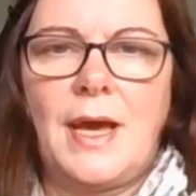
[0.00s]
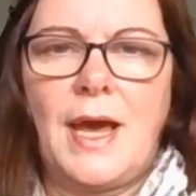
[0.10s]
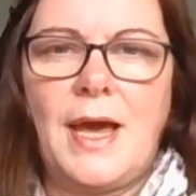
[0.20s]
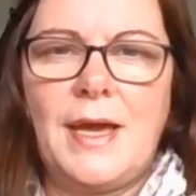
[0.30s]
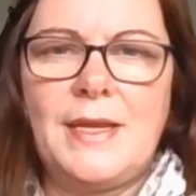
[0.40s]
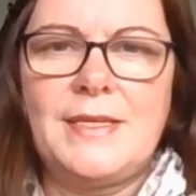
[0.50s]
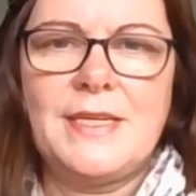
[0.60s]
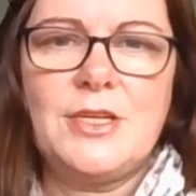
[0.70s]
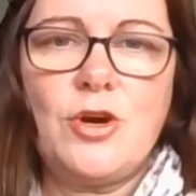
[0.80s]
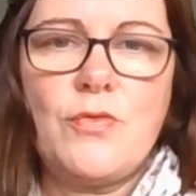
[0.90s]
I
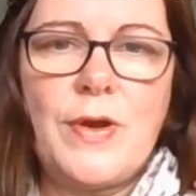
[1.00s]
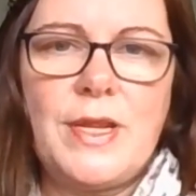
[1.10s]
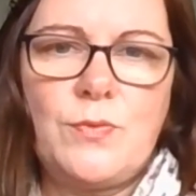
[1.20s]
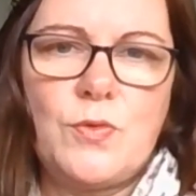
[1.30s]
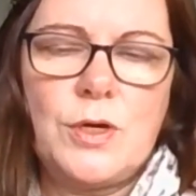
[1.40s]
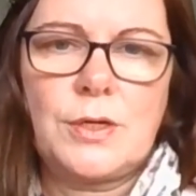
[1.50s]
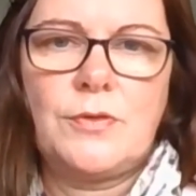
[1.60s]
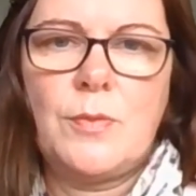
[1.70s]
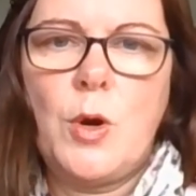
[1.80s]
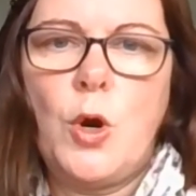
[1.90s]
did already work
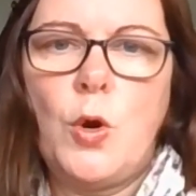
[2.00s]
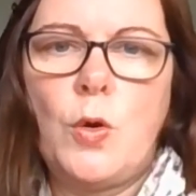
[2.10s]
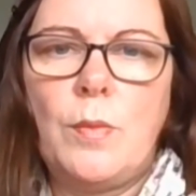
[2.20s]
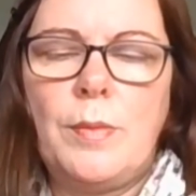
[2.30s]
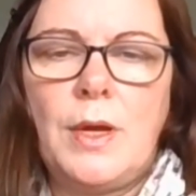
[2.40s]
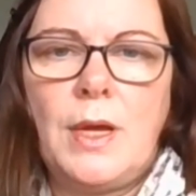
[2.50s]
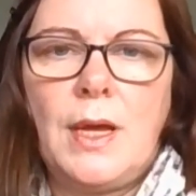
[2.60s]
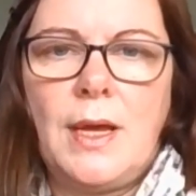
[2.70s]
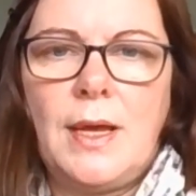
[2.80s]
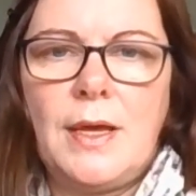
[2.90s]
from home
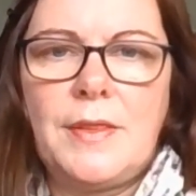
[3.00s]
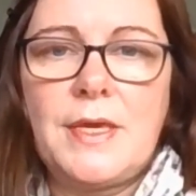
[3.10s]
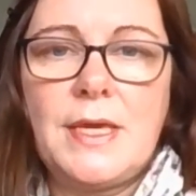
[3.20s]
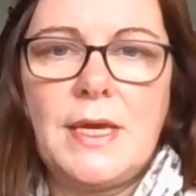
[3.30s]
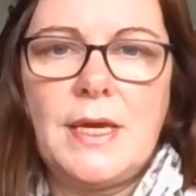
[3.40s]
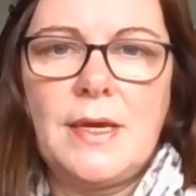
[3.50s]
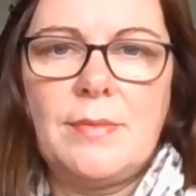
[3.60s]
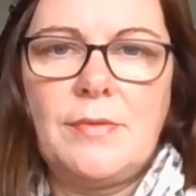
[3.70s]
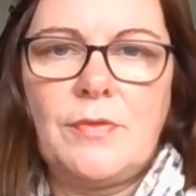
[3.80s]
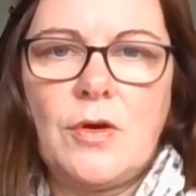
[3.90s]
the year
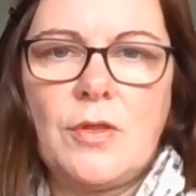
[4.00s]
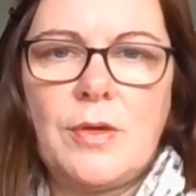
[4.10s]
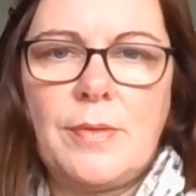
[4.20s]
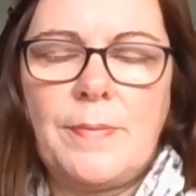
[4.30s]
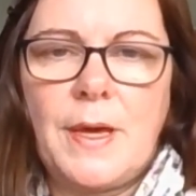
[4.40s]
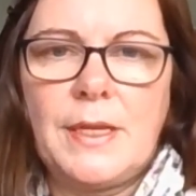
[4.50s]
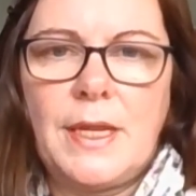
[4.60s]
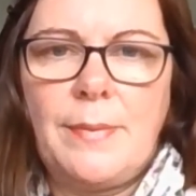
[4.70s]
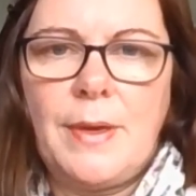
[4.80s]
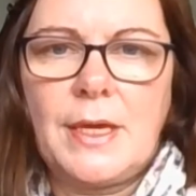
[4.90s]
before the
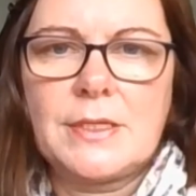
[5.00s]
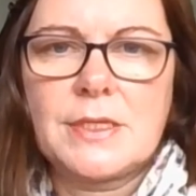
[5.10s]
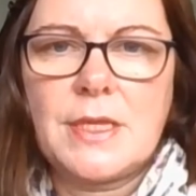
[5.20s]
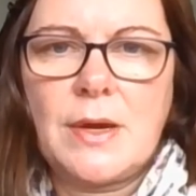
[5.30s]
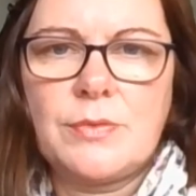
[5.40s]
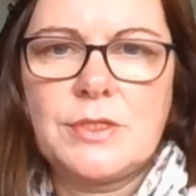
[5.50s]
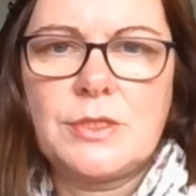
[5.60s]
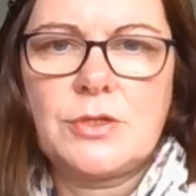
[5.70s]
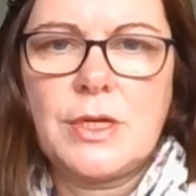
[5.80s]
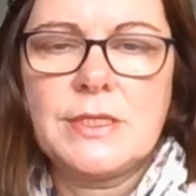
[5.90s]
pandemic, so that was a
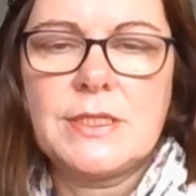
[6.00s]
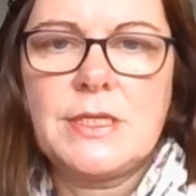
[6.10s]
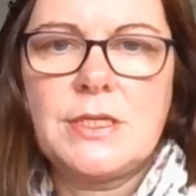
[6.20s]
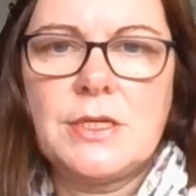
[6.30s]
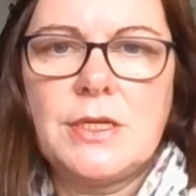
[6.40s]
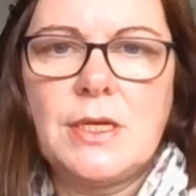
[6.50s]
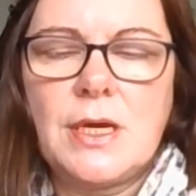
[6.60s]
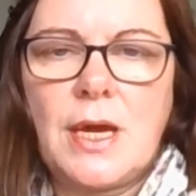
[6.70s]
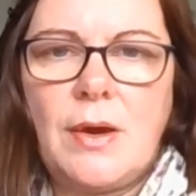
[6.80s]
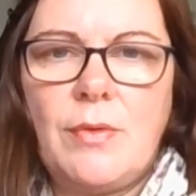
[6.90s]
transition.
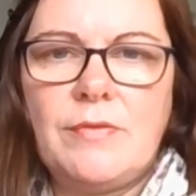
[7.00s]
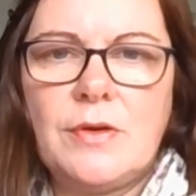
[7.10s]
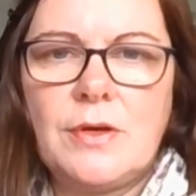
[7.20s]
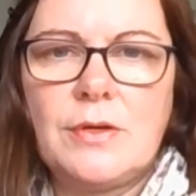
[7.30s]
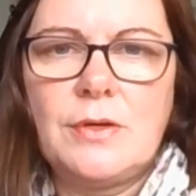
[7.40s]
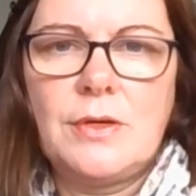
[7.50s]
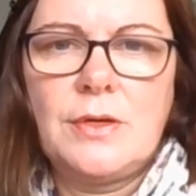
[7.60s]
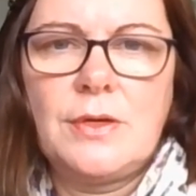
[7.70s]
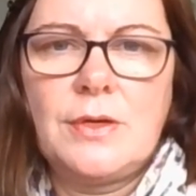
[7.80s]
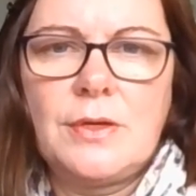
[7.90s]
However,
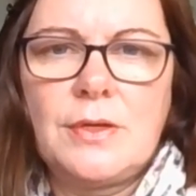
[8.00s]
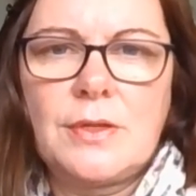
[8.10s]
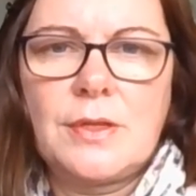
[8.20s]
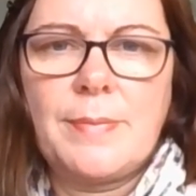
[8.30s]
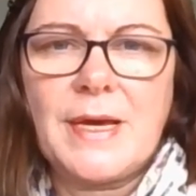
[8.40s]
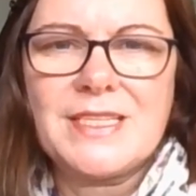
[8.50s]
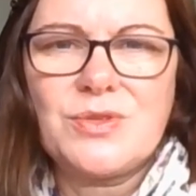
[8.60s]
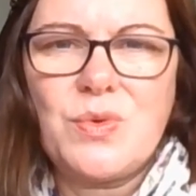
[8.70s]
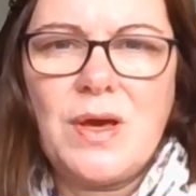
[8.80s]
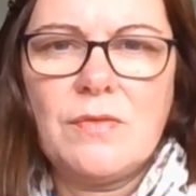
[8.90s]
the past
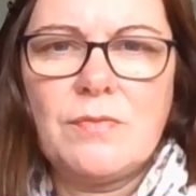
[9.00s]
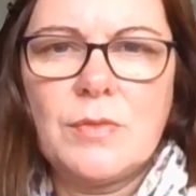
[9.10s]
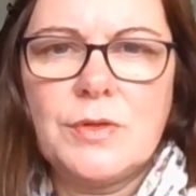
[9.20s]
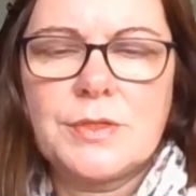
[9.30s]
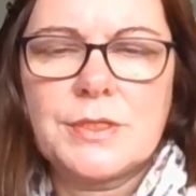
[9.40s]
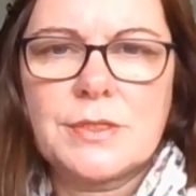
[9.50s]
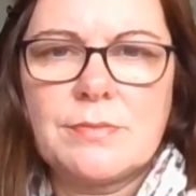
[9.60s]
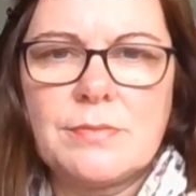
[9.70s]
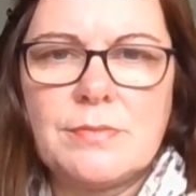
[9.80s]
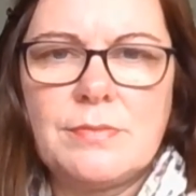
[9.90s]
12 months
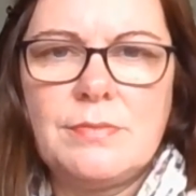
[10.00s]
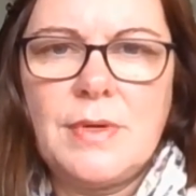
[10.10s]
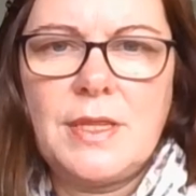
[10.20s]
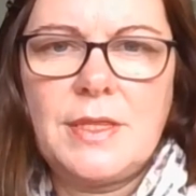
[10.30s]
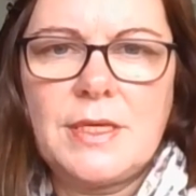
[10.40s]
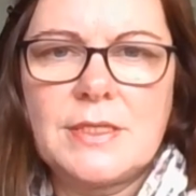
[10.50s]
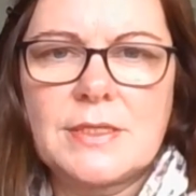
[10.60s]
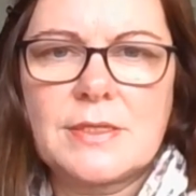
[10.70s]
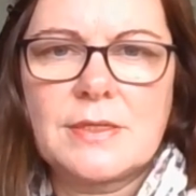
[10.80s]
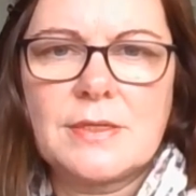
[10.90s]
made
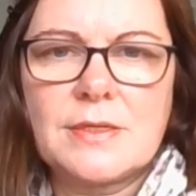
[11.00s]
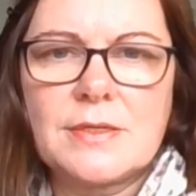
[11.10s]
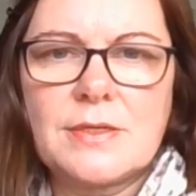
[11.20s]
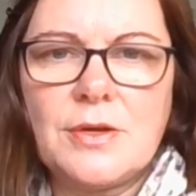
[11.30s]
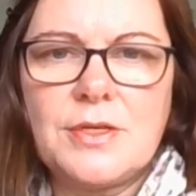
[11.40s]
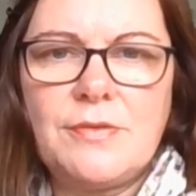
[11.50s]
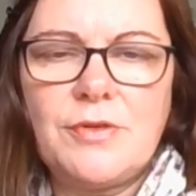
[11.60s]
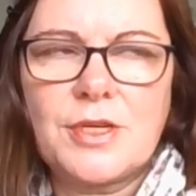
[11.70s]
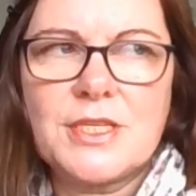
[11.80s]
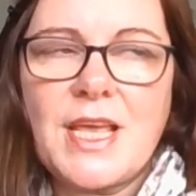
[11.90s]
things sort of
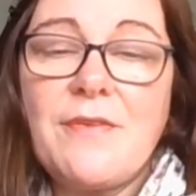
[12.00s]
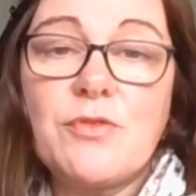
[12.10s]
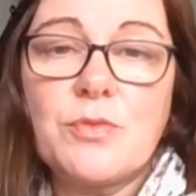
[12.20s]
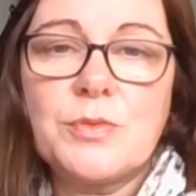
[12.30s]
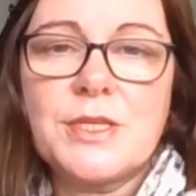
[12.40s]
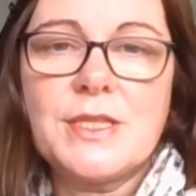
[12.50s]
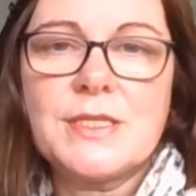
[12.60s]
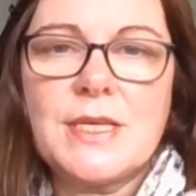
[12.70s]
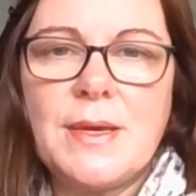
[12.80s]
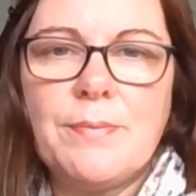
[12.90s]
different because everyone was in the
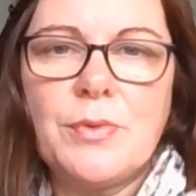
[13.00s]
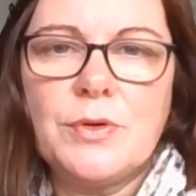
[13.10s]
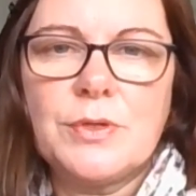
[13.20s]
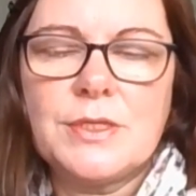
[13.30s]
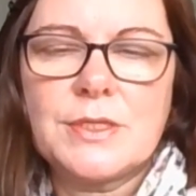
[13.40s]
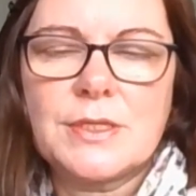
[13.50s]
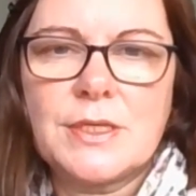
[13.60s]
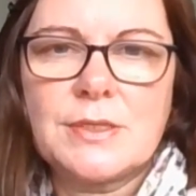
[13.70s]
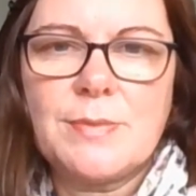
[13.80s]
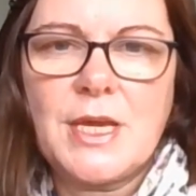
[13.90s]
same boat
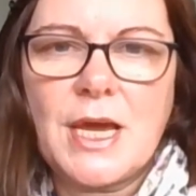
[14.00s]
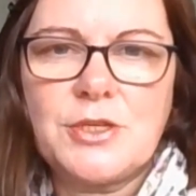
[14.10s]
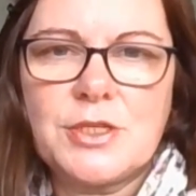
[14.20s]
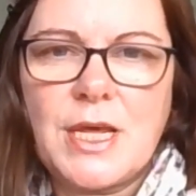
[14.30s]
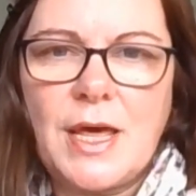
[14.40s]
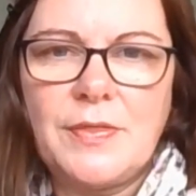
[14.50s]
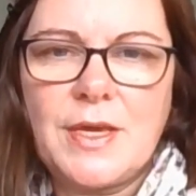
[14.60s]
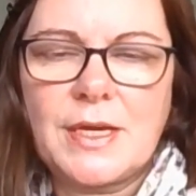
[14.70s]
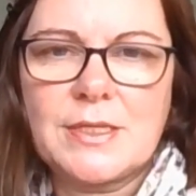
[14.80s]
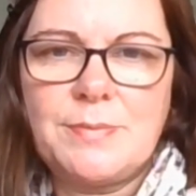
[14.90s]
as me. I just had the
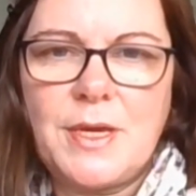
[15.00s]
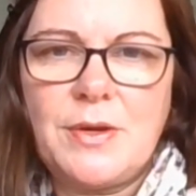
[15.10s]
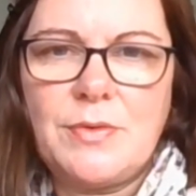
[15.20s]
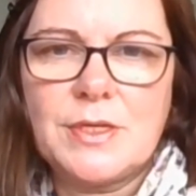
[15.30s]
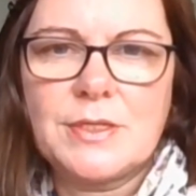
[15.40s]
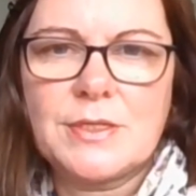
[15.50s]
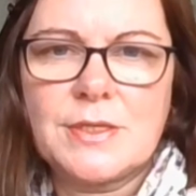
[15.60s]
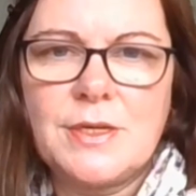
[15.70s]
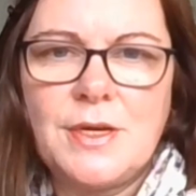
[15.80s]
experience